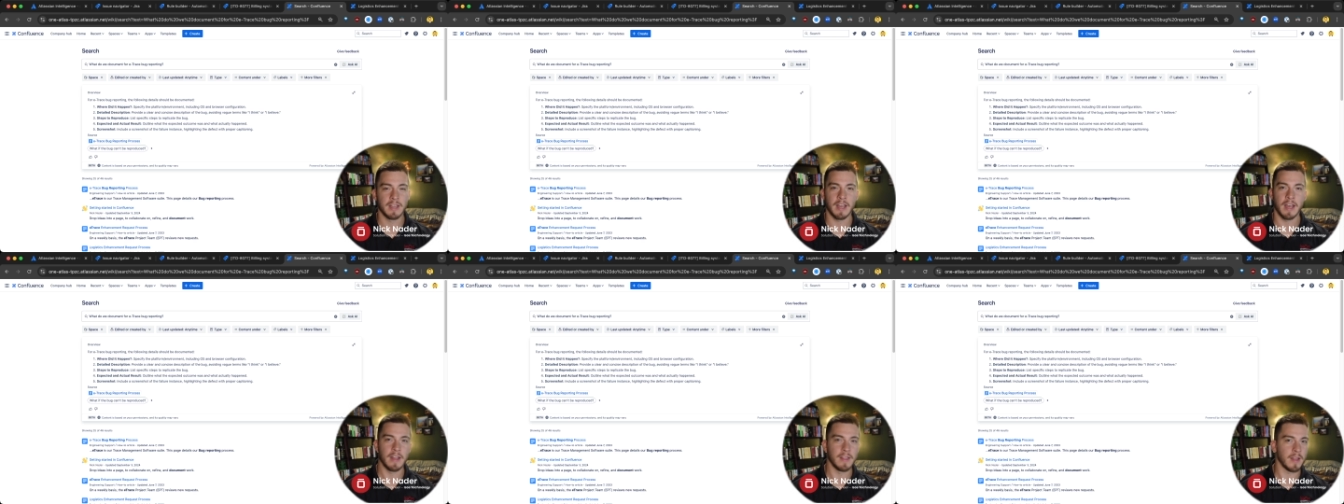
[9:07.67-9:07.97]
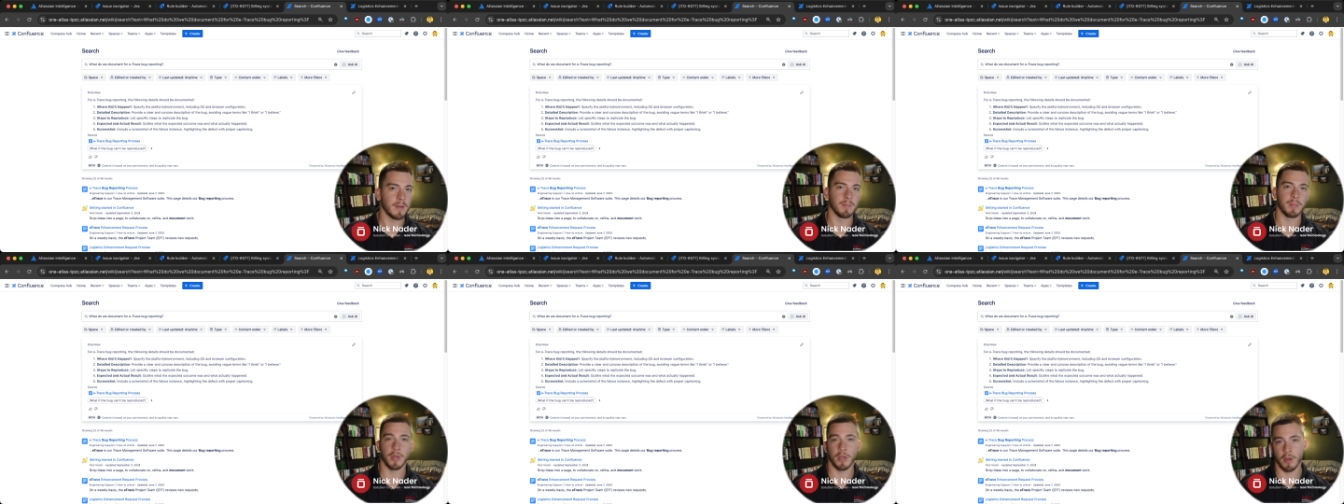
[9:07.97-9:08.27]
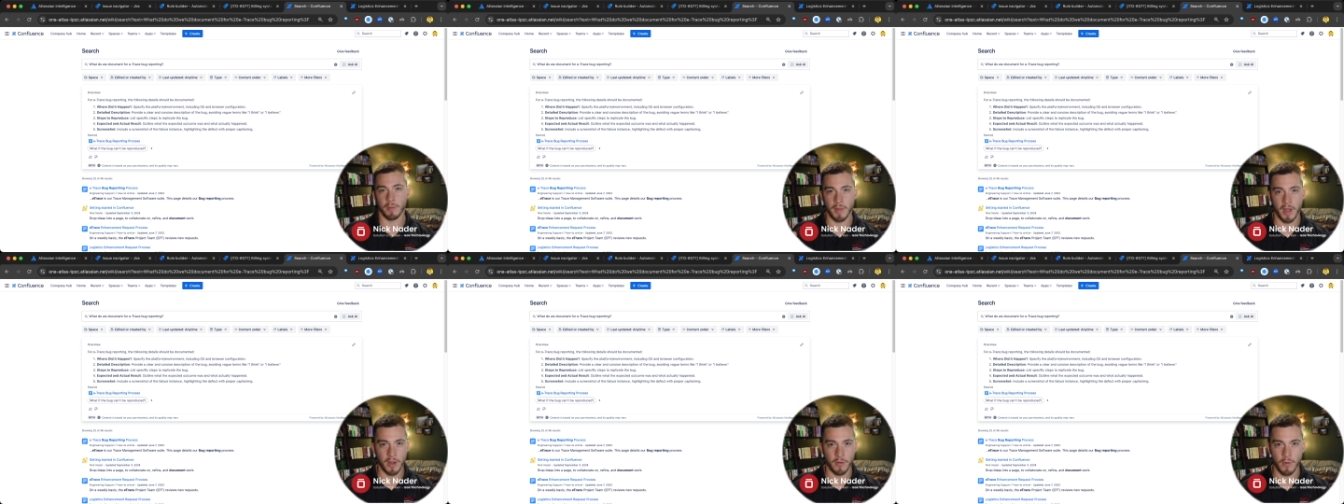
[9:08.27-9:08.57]
and then be
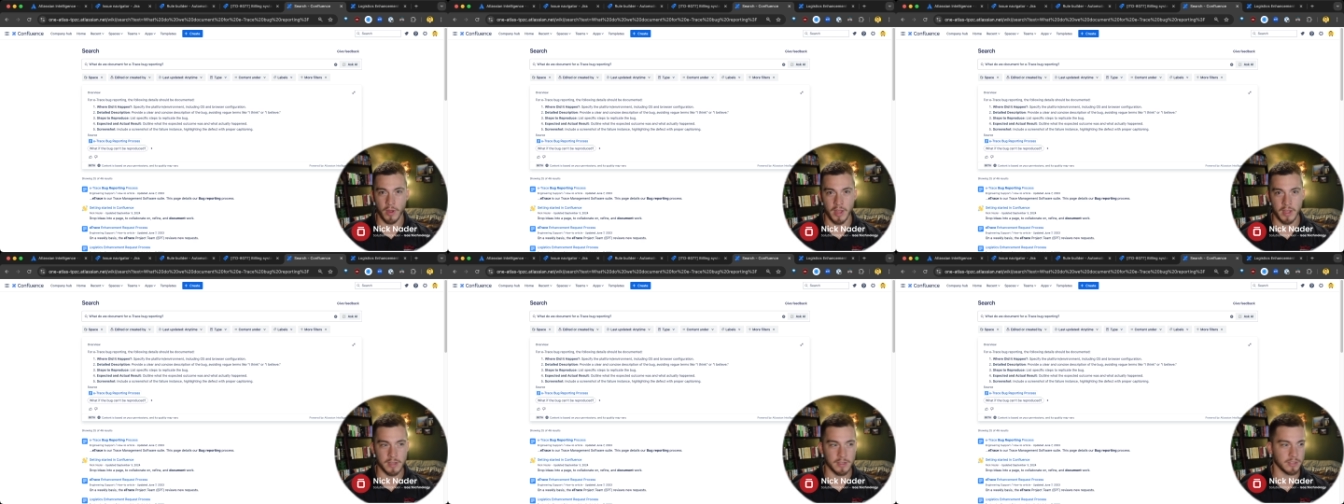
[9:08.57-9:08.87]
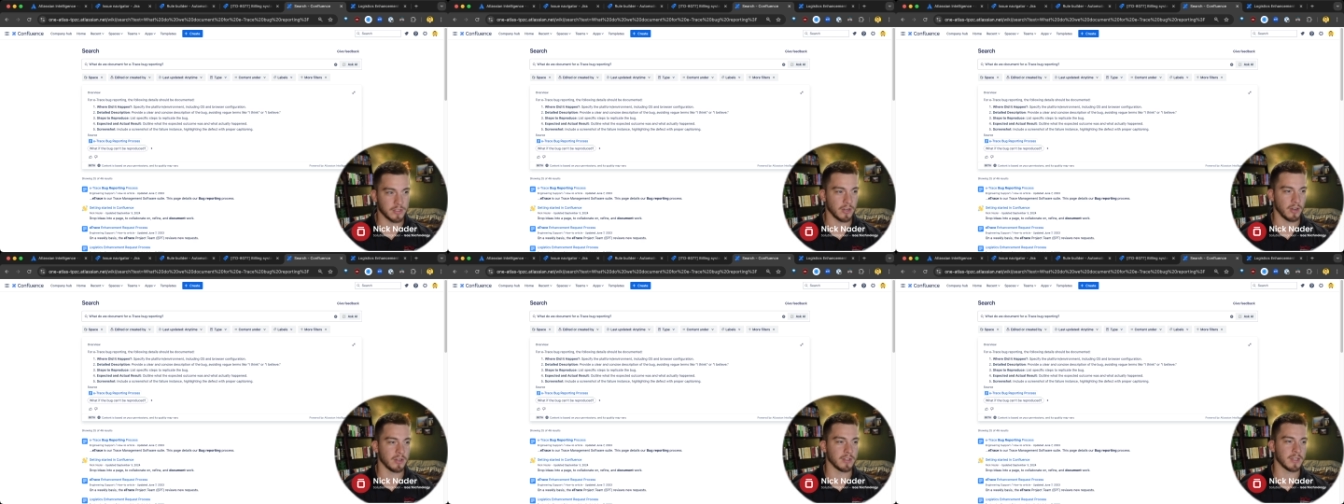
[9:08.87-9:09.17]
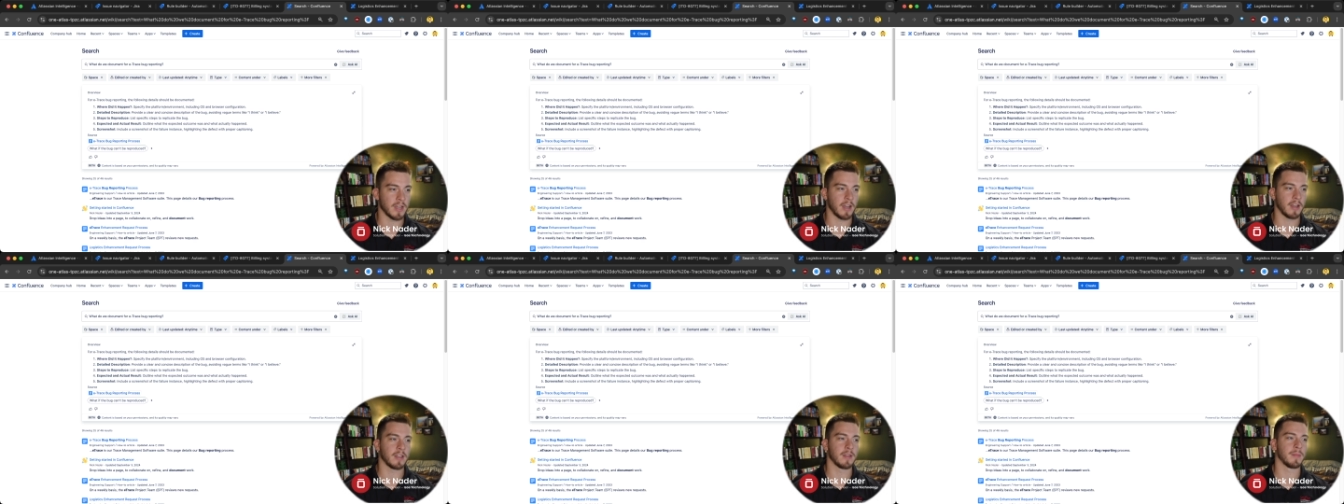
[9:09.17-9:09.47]
on my way and start
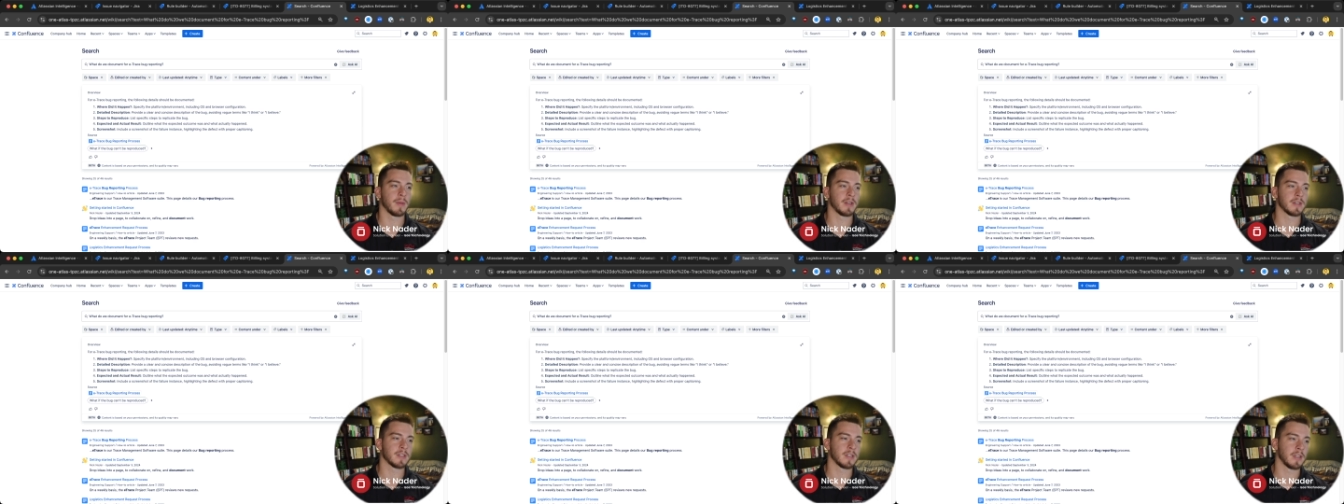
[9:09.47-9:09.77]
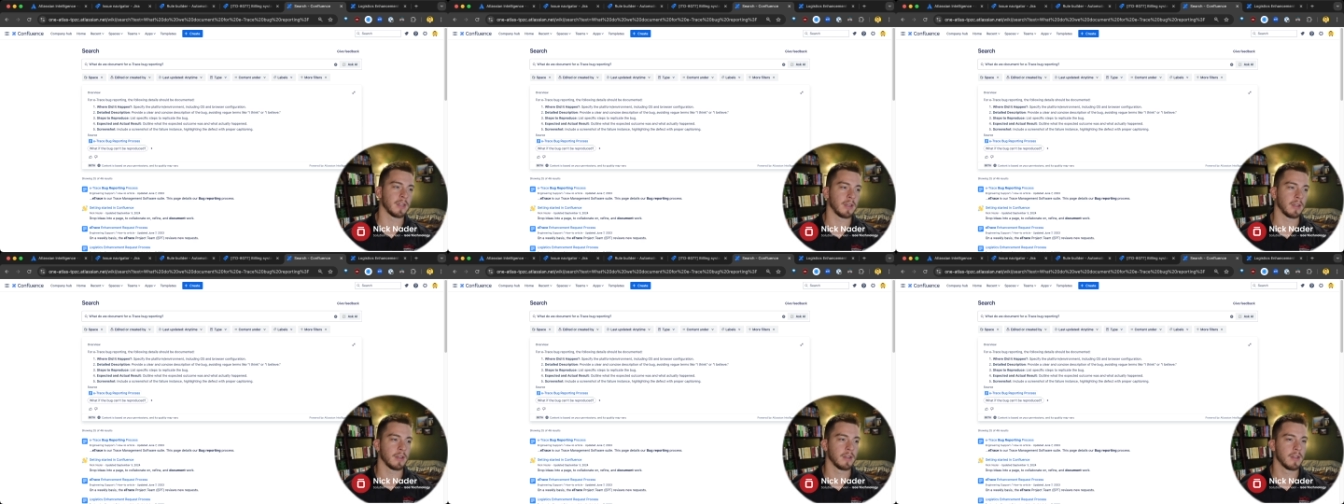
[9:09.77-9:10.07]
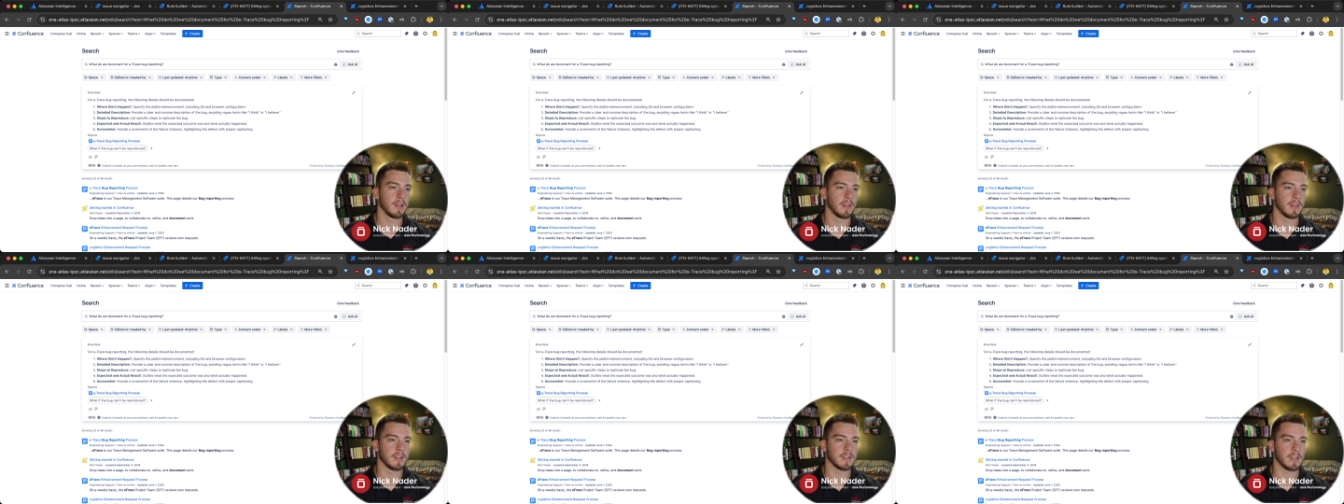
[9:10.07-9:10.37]
documenting
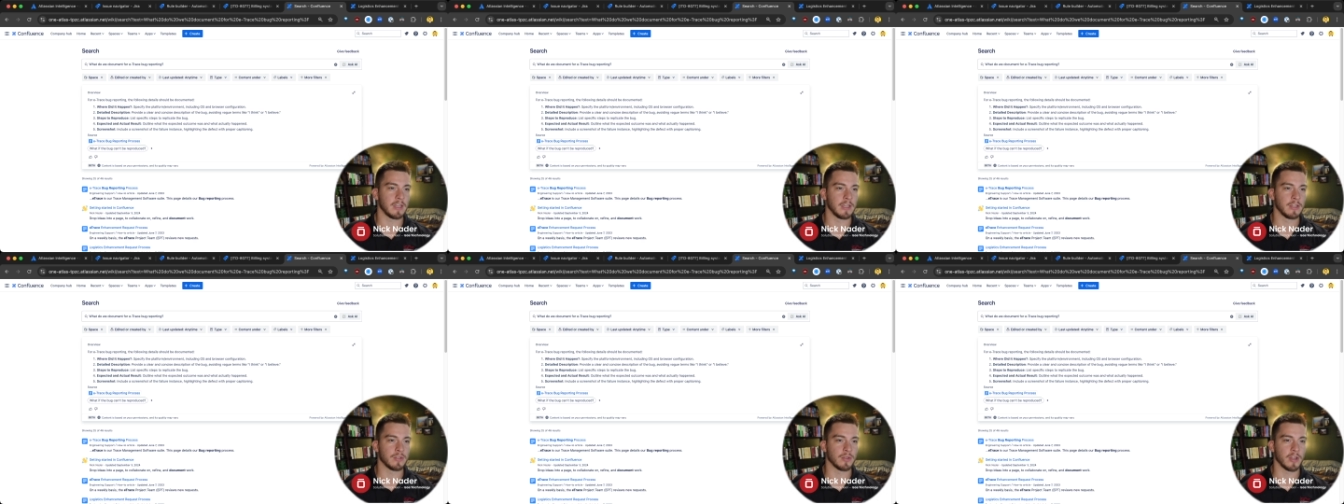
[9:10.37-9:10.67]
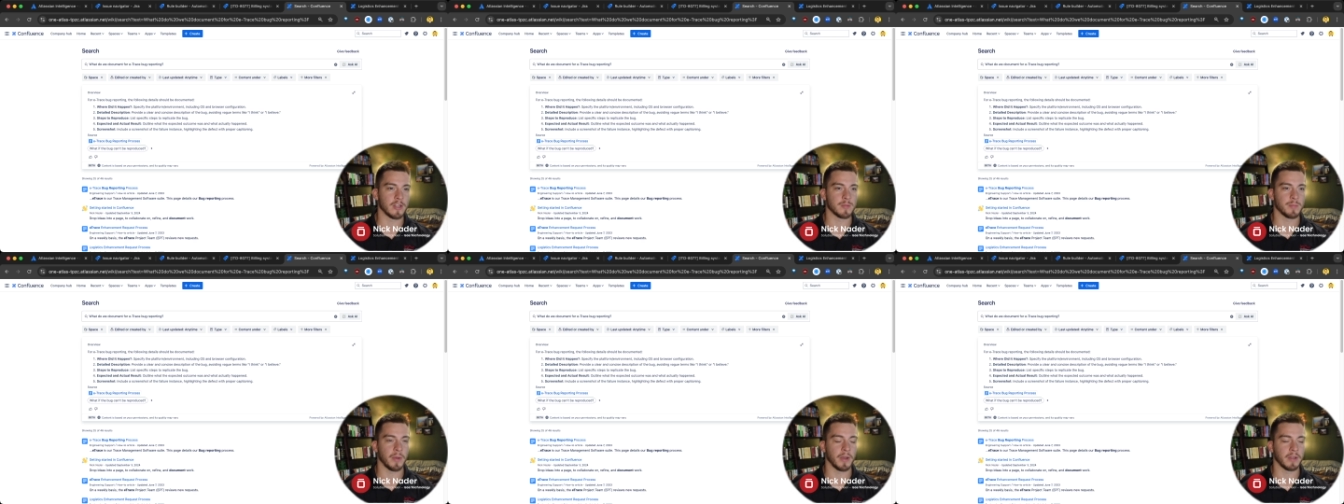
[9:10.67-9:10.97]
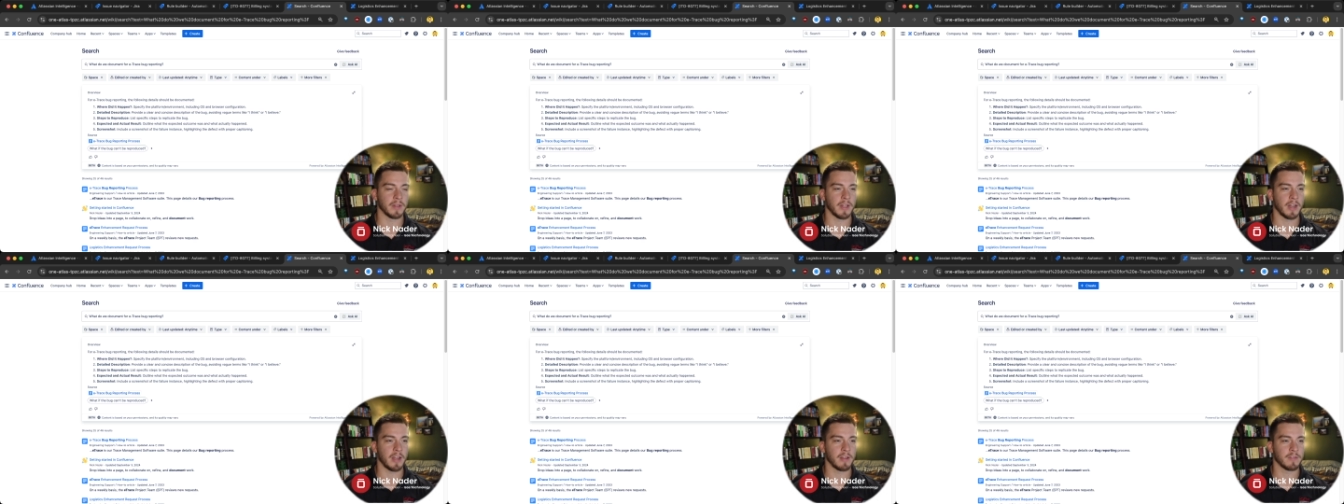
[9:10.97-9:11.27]
this etrace
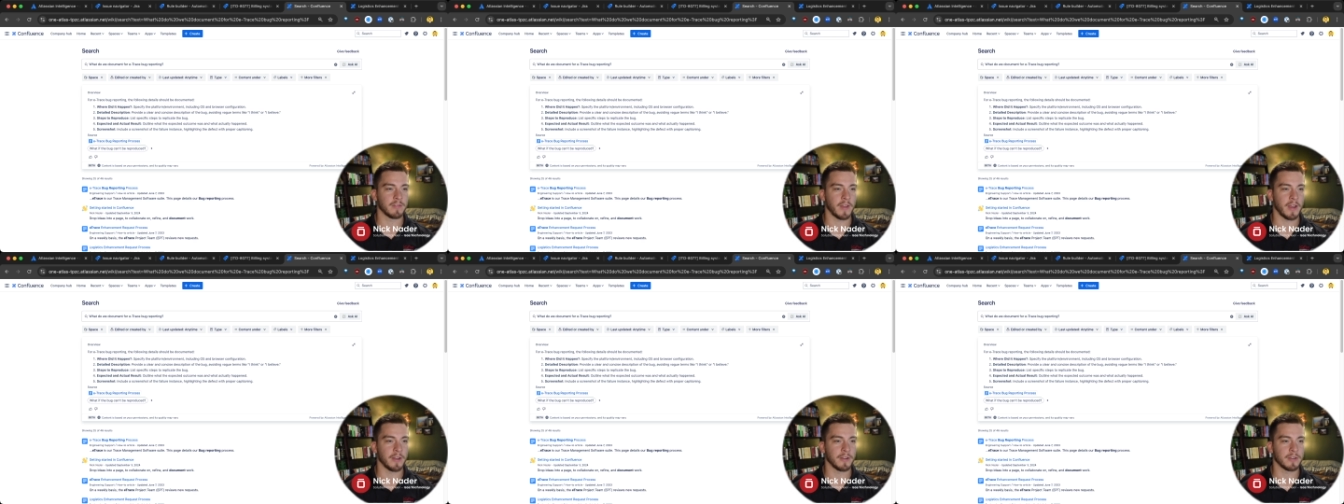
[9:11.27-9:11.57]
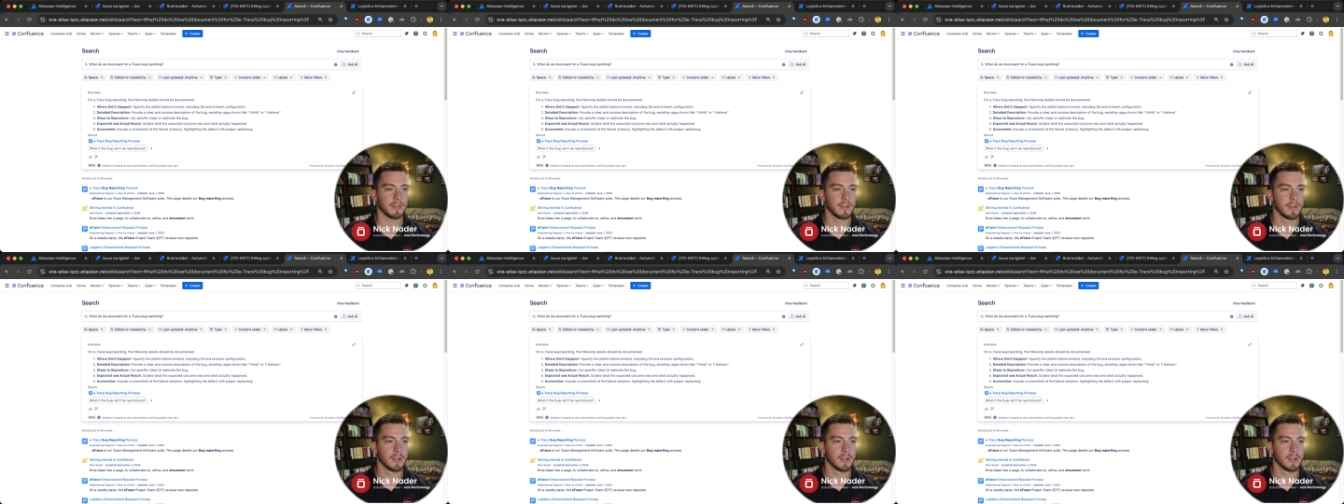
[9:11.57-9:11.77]
bug that I found.